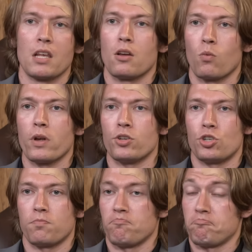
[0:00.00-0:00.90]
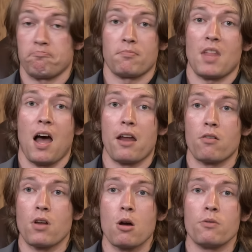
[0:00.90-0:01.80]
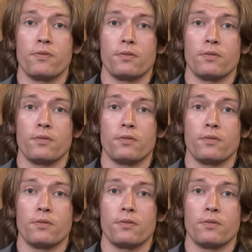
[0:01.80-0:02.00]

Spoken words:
Which, I don't know